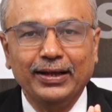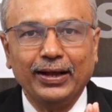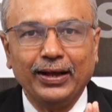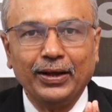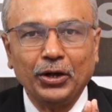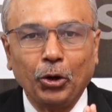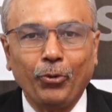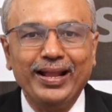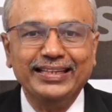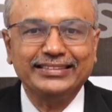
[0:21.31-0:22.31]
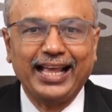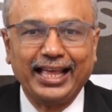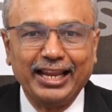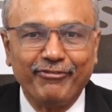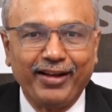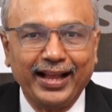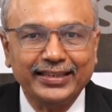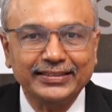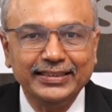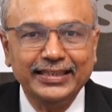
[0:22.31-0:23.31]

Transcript: a queen sacrifice.